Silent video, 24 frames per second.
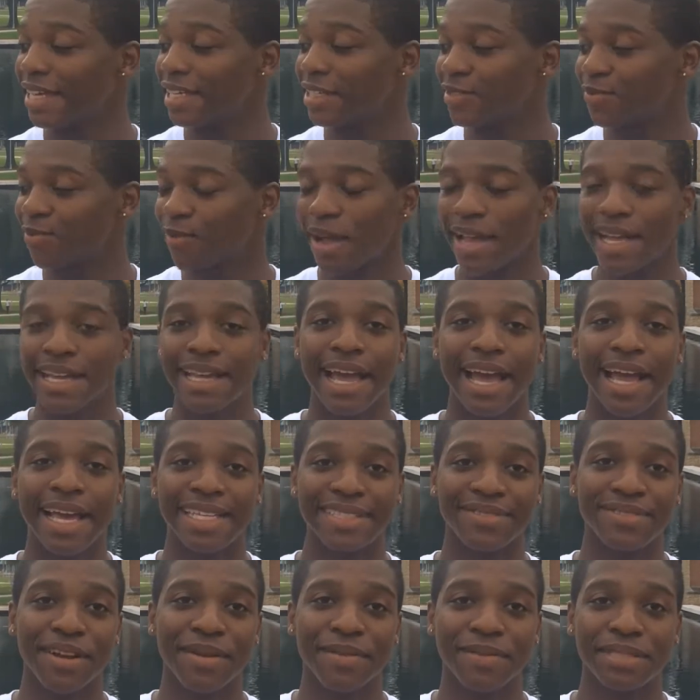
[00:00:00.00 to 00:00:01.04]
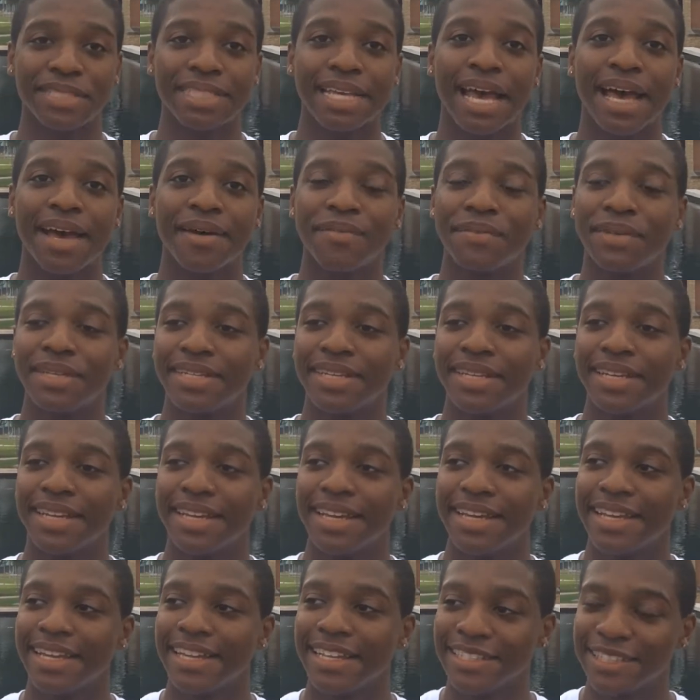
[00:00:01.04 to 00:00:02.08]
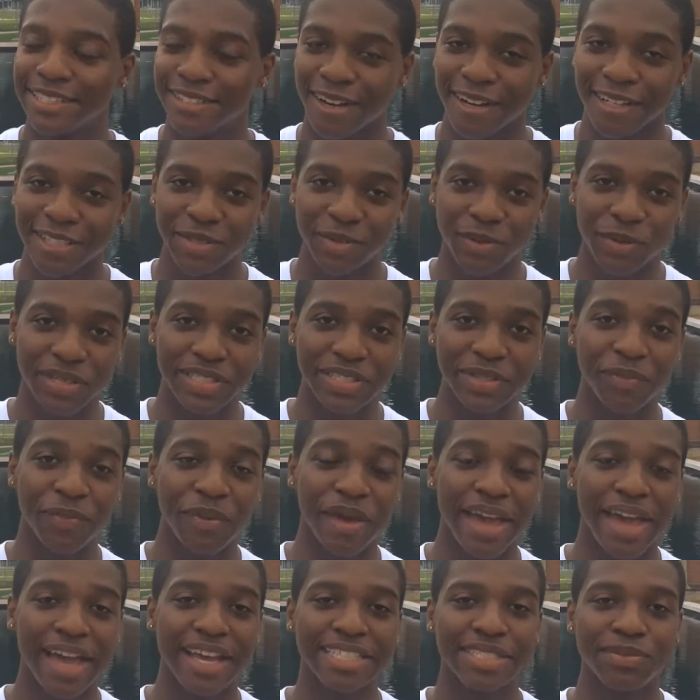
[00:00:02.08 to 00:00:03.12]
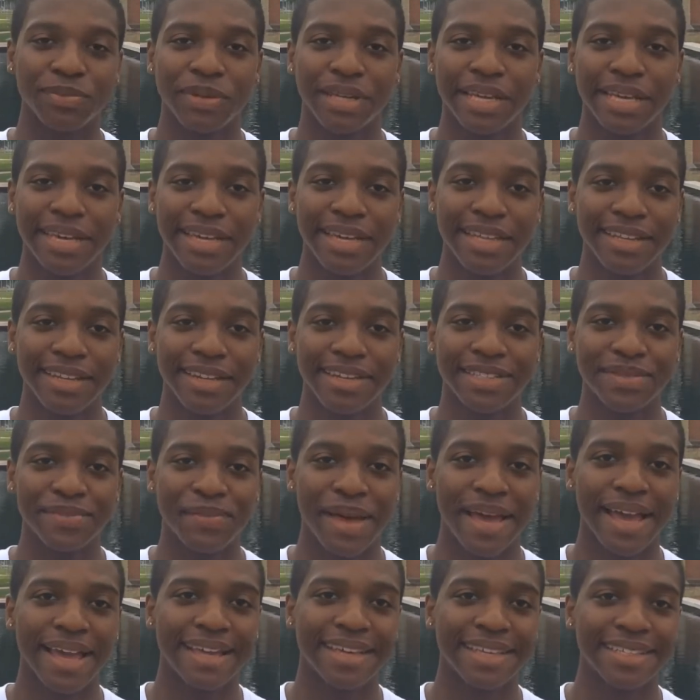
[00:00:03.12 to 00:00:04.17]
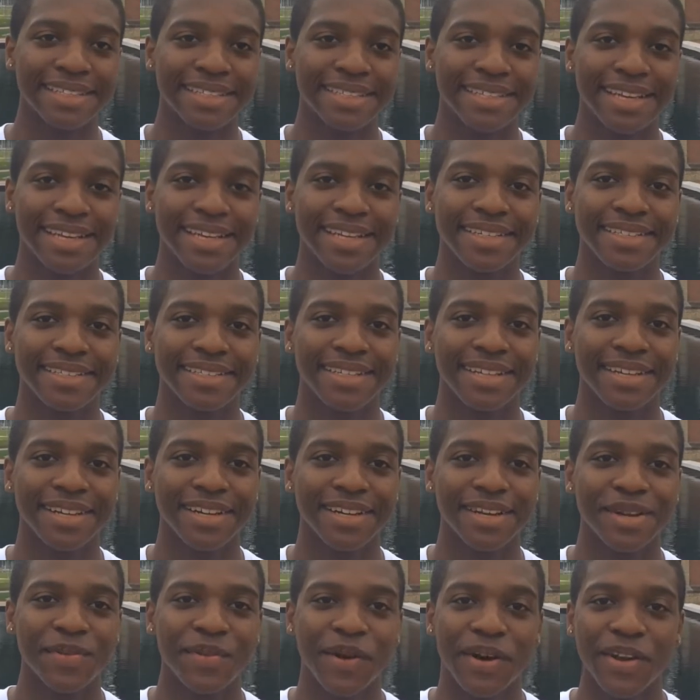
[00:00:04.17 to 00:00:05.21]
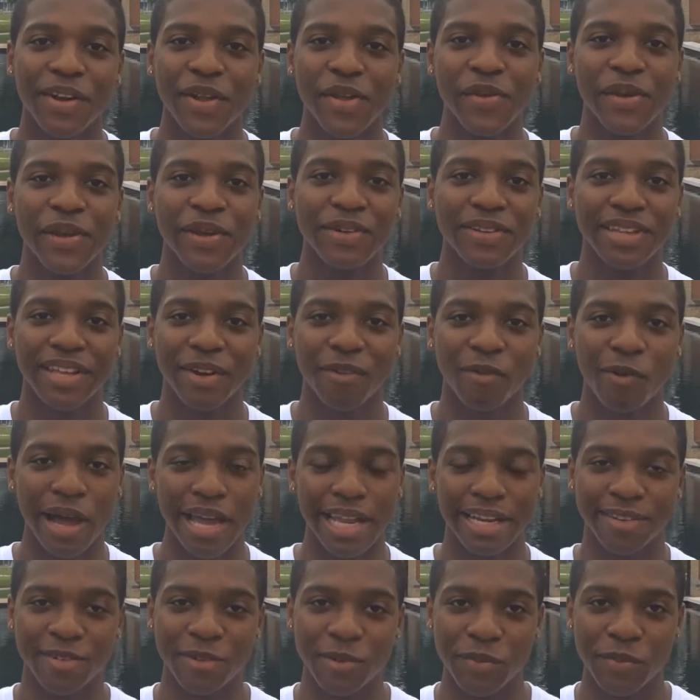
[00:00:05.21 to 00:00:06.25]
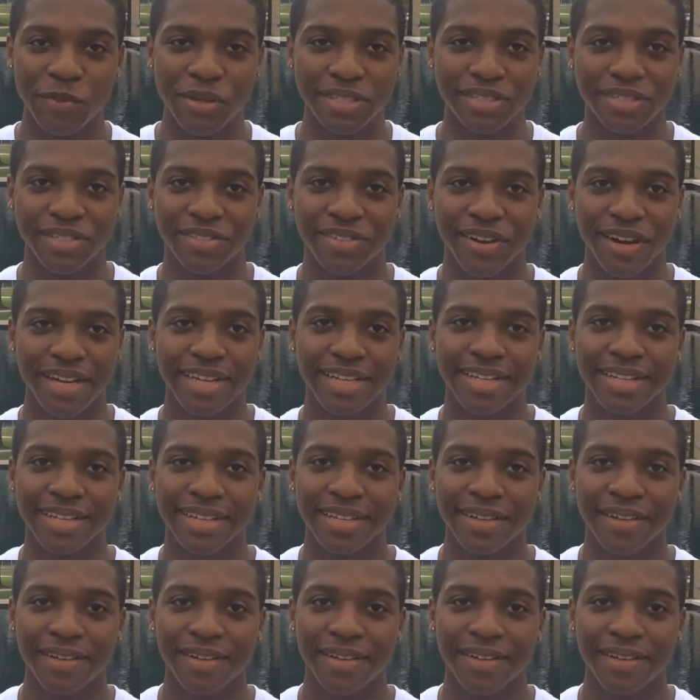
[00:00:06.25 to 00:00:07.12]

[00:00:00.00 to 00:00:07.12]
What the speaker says: And this white guy's right beside me. He starts whizzing past me. He looks back and he says, "Come on, I know you ain't gonna let a white dude beat you, right?"